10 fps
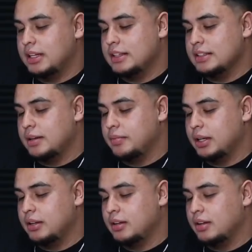easy. I
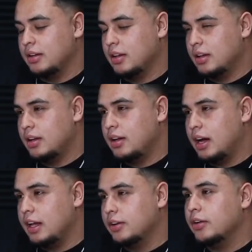mean,
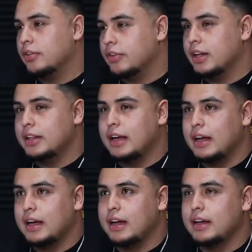I know a friend
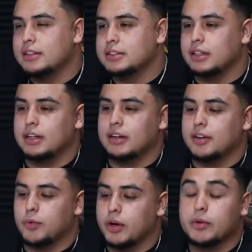that has
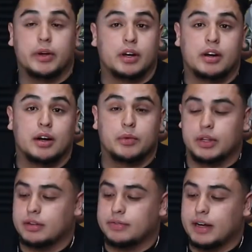one credit card
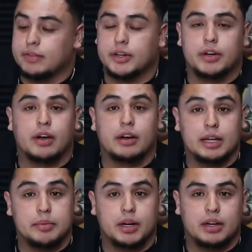with a $500
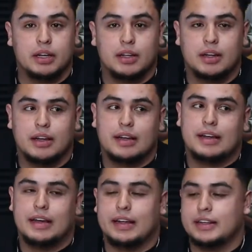limit on it,
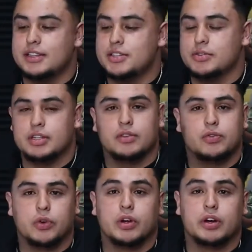and he's using
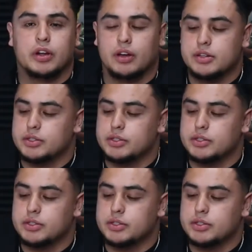$400.